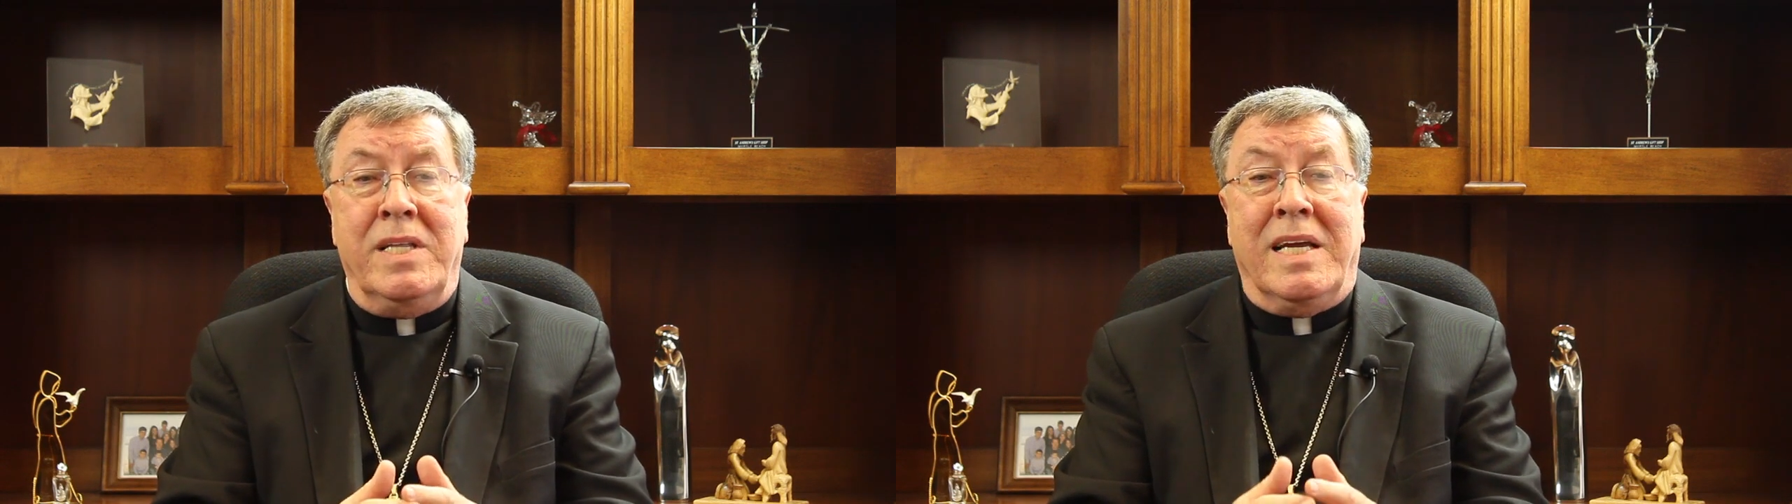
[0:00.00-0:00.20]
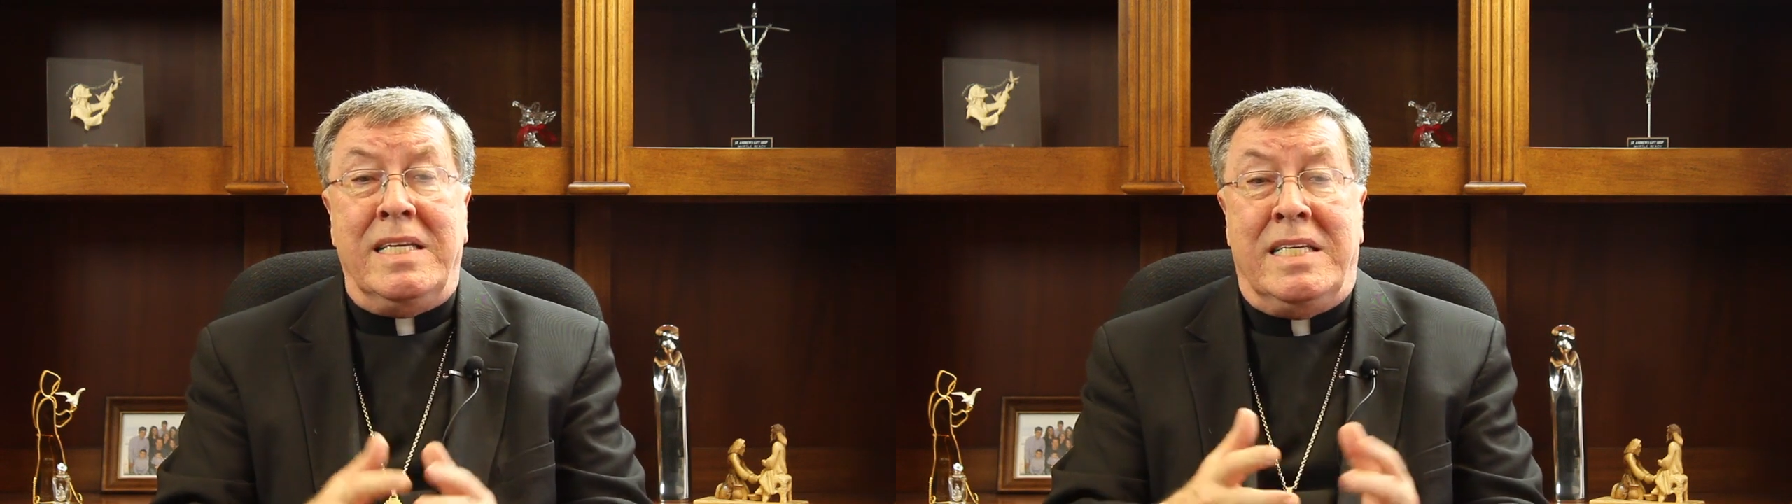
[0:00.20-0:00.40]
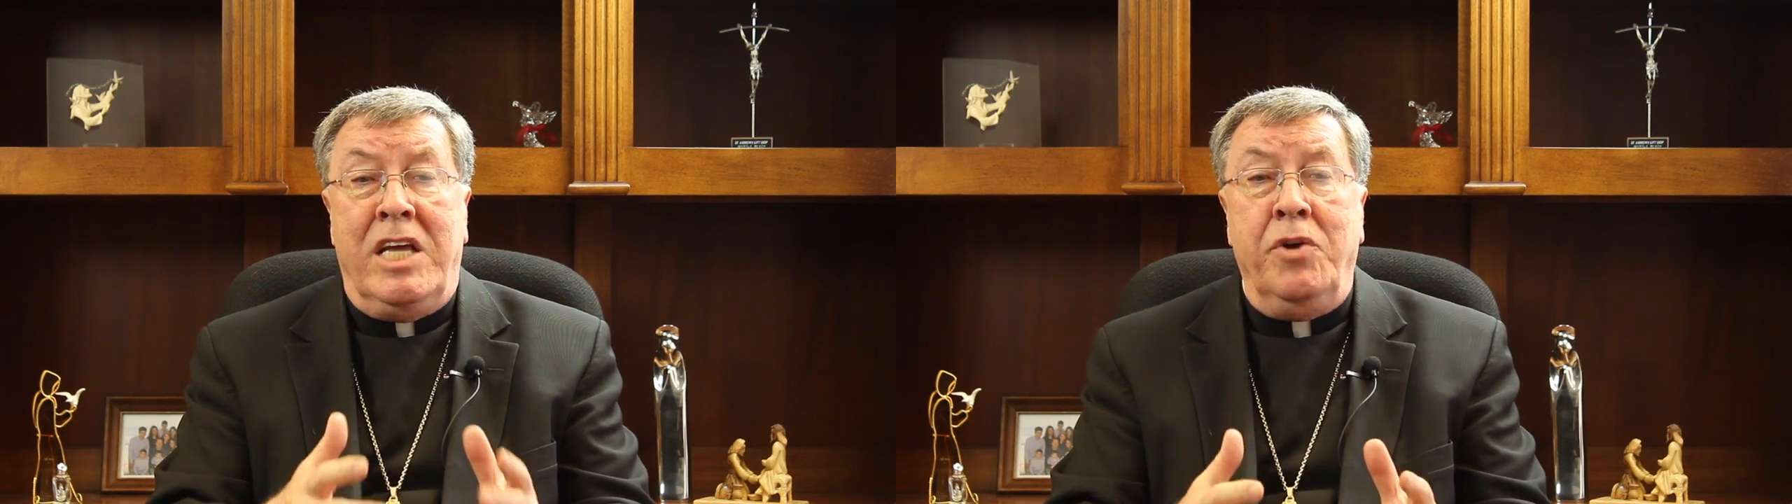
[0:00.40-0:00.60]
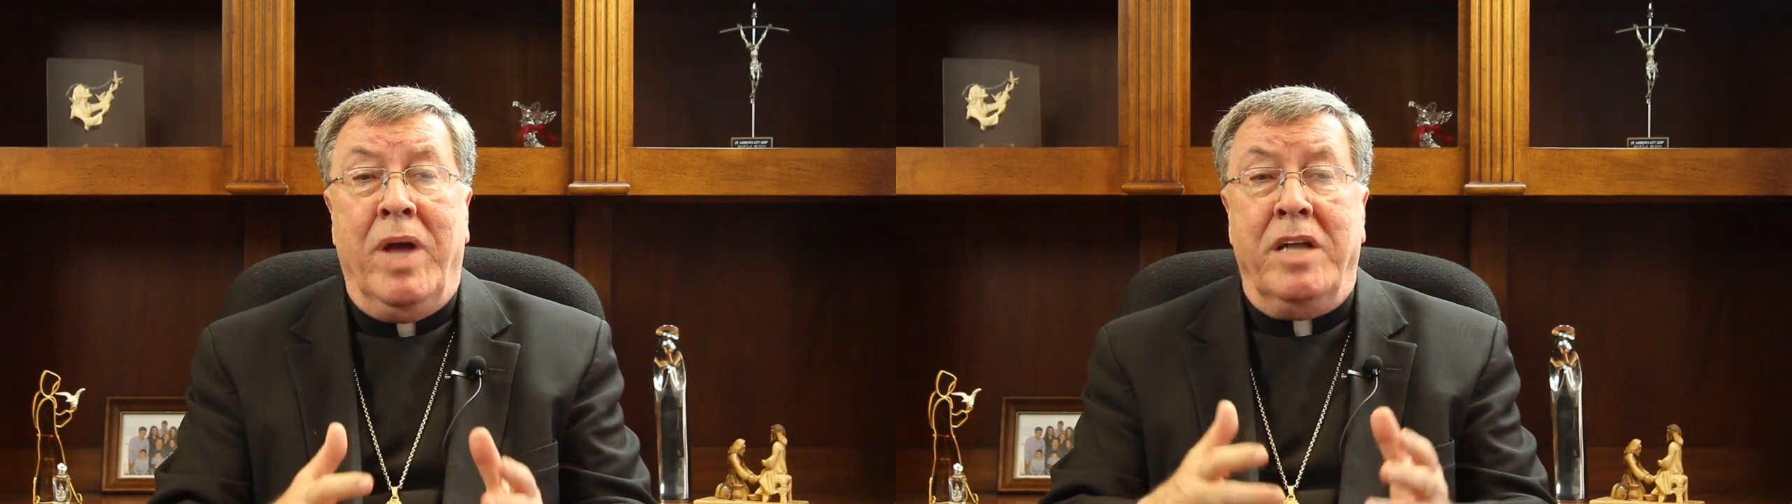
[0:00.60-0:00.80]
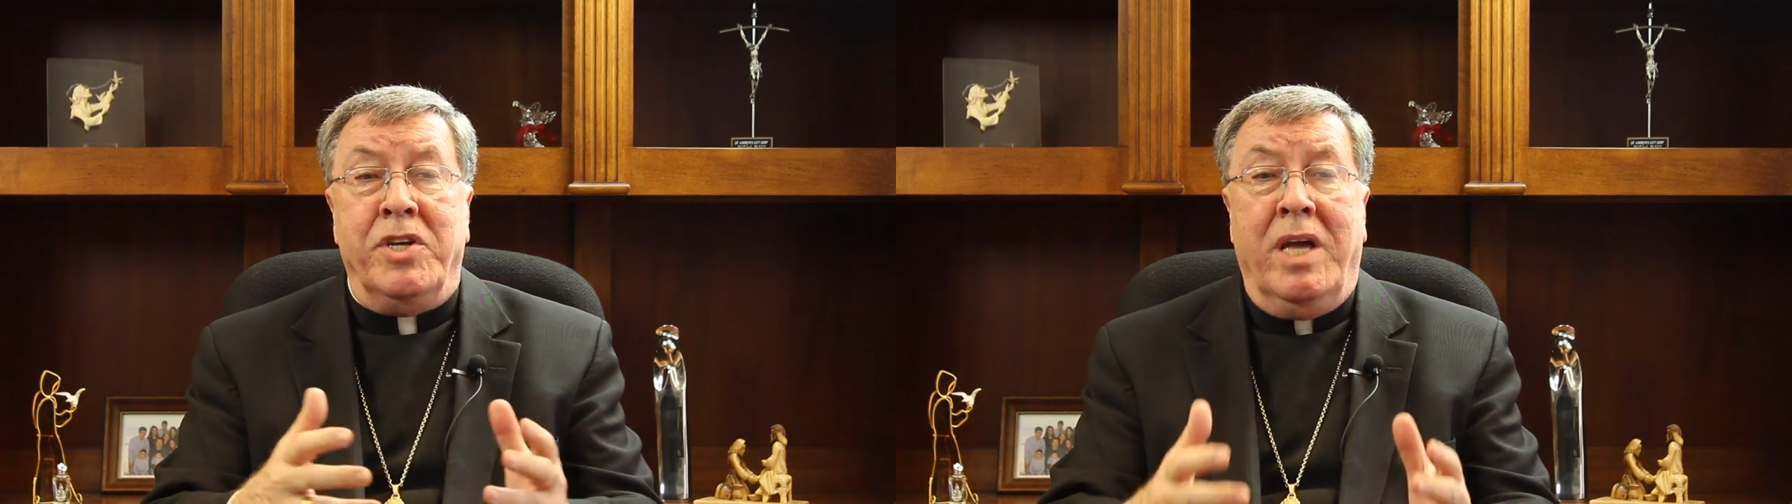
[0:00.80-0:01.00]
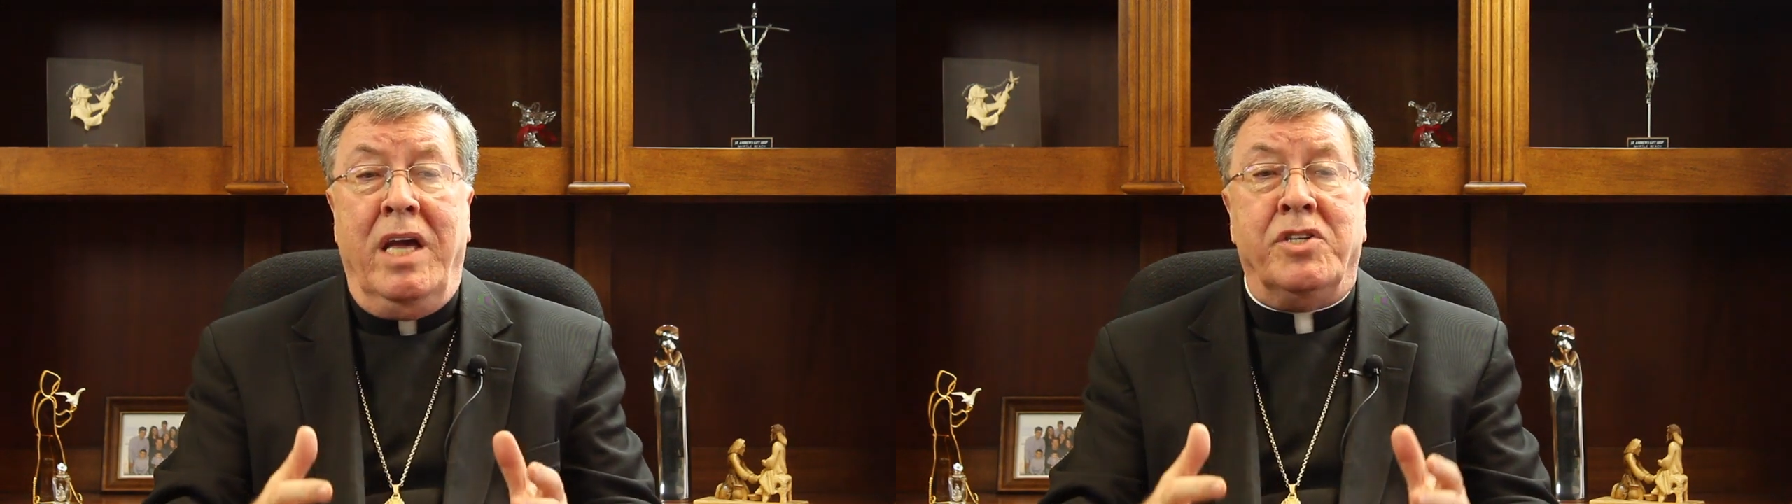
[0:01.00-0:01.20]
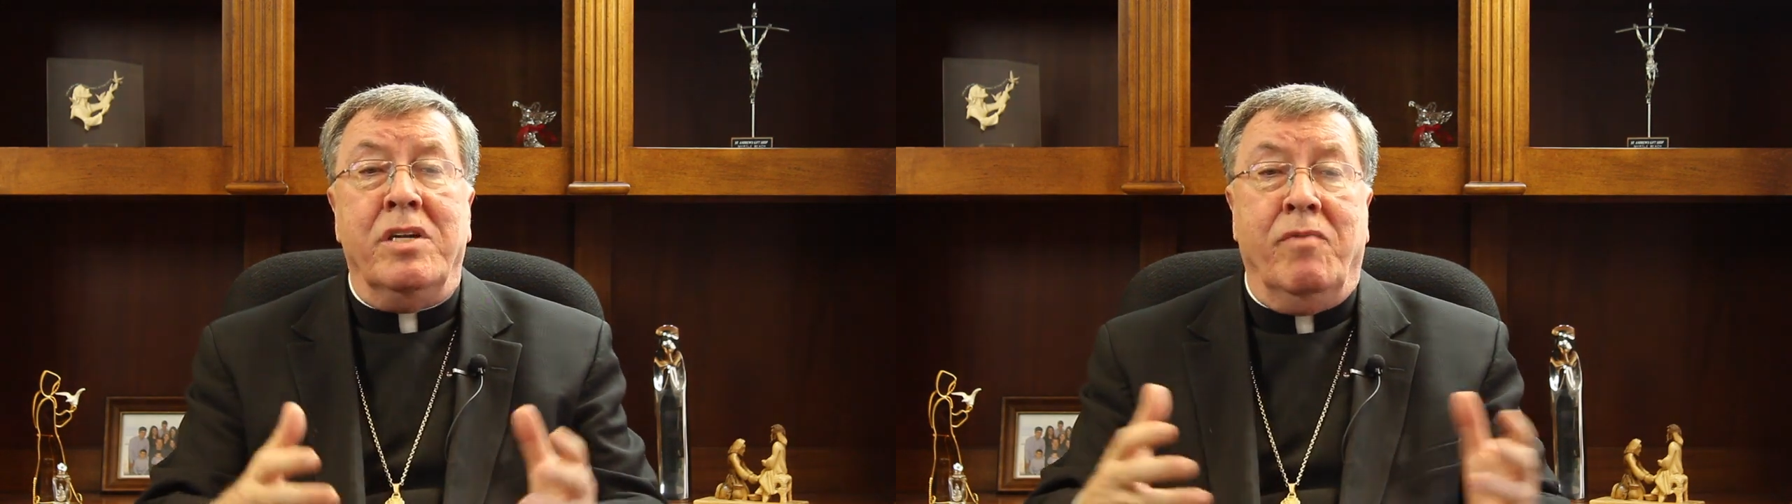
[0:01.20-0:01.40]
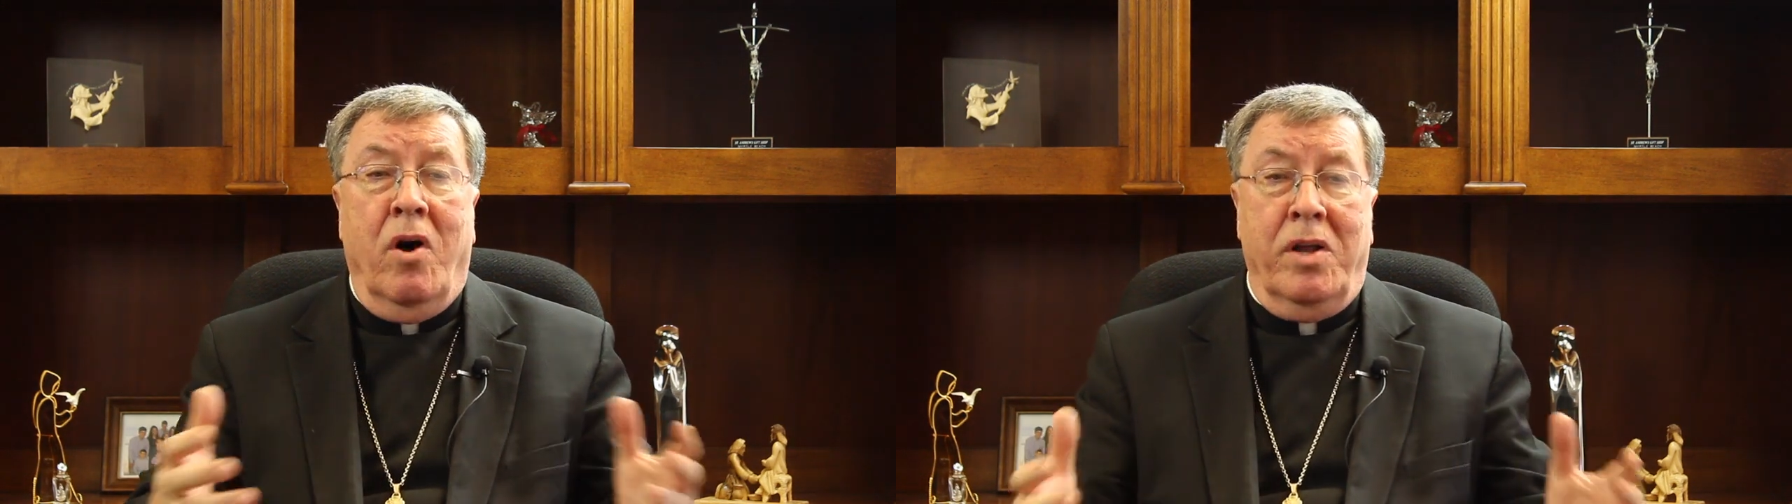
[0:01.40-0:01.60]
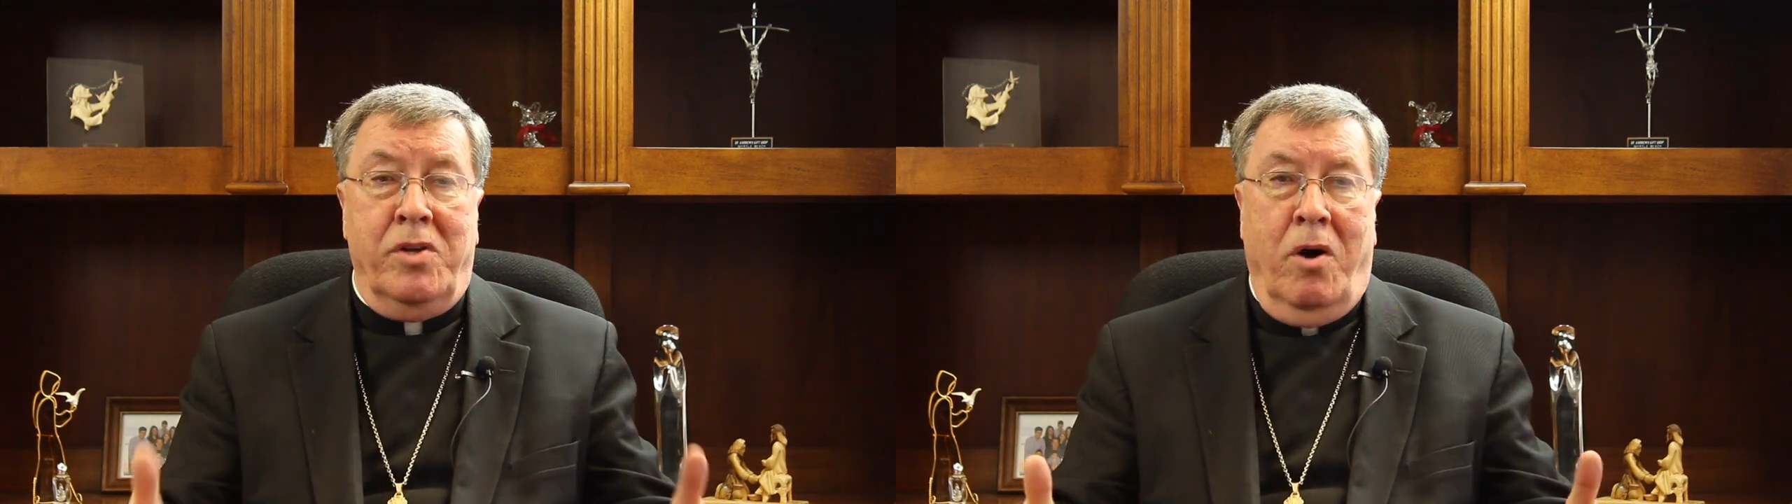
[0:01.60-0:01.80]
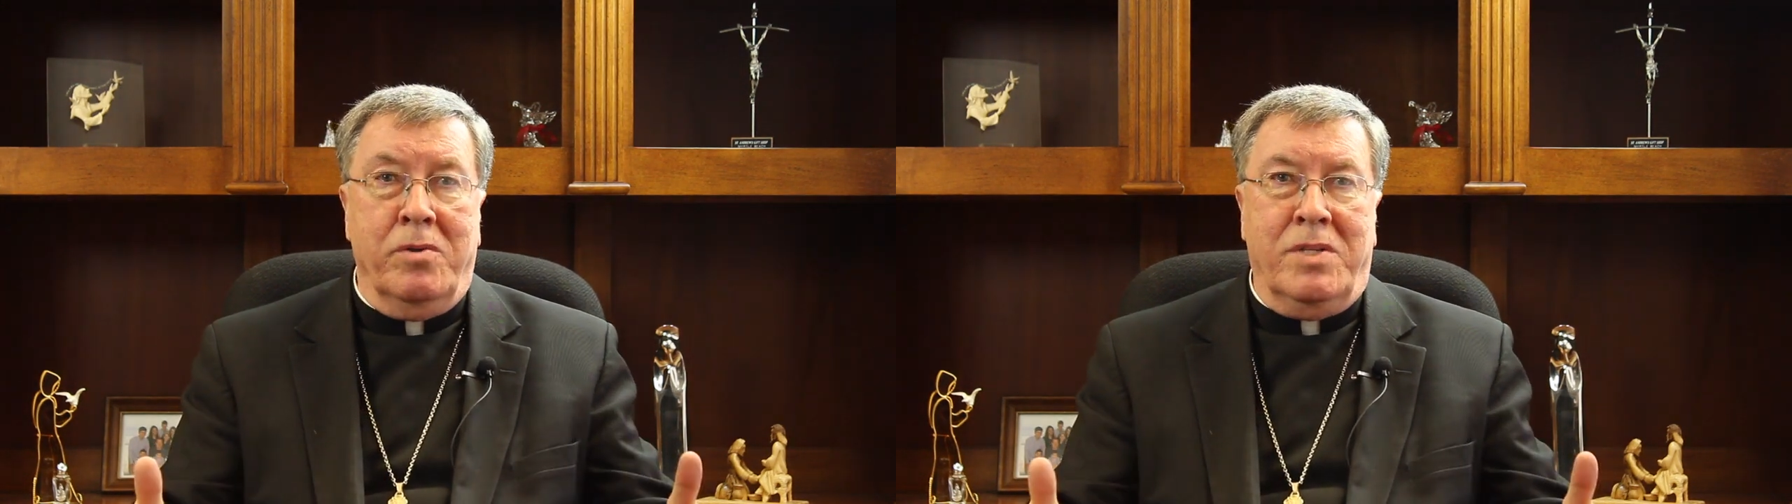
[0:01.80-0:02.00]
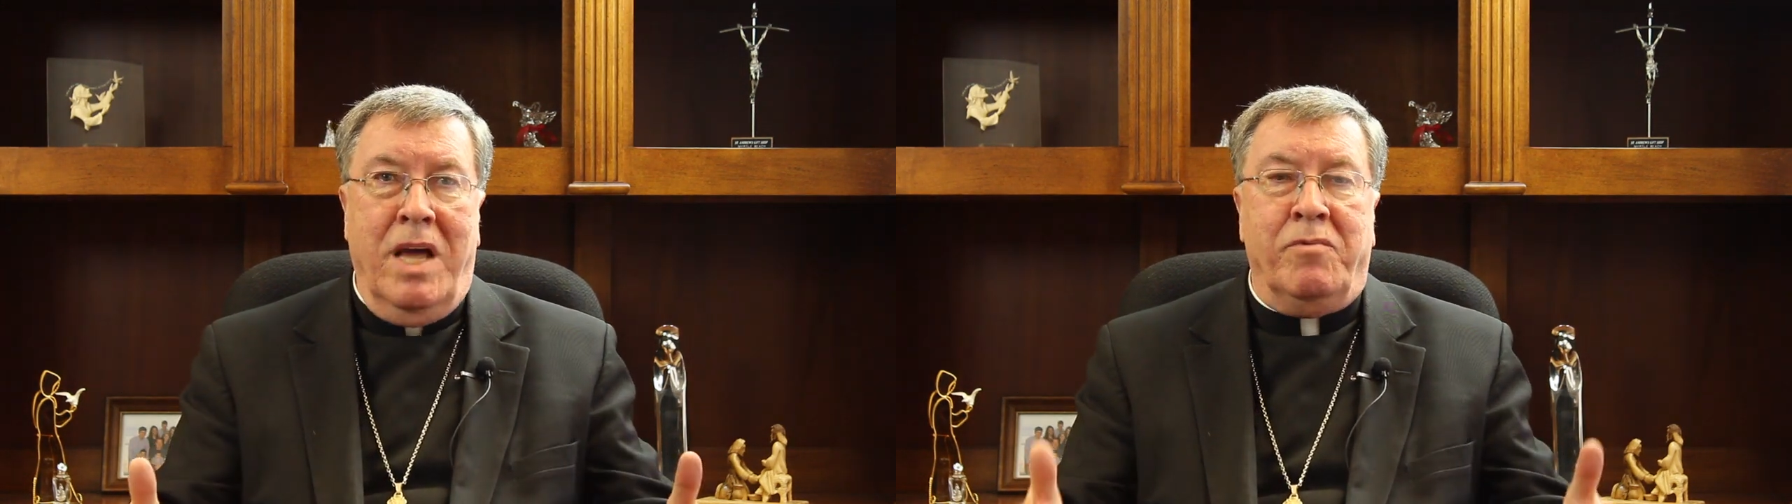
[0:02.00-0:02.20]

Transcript: and the continuing education of all adults.